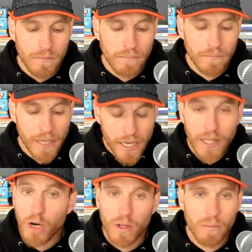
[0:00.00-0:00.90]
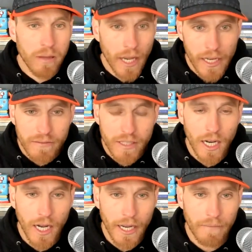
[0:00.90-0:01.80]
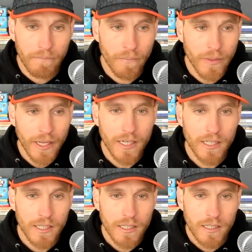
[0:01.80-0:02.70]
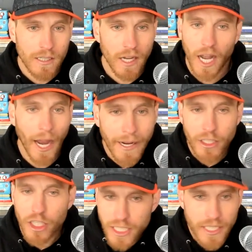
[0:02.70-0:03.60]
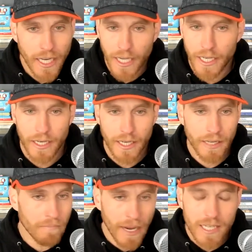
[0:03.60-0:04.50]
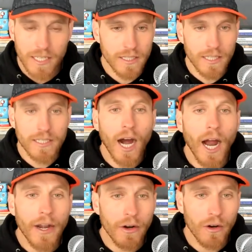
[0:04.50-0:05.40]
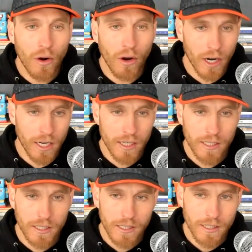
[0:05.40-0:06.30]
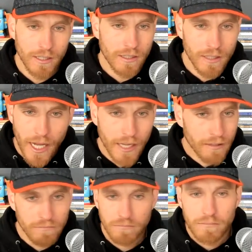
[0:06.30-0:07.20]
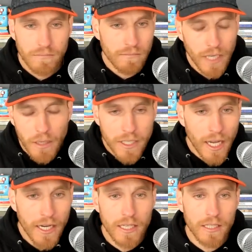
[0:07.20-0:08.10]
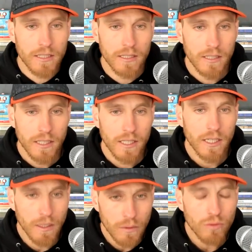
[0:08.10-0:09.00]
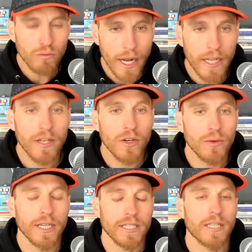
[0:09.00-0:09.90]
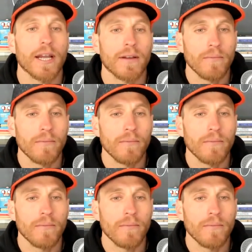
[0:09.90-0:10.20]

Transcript: being there with plenty of time, like I could just see it in Mason's entire aura that he was at ease. He was ready to do this thing.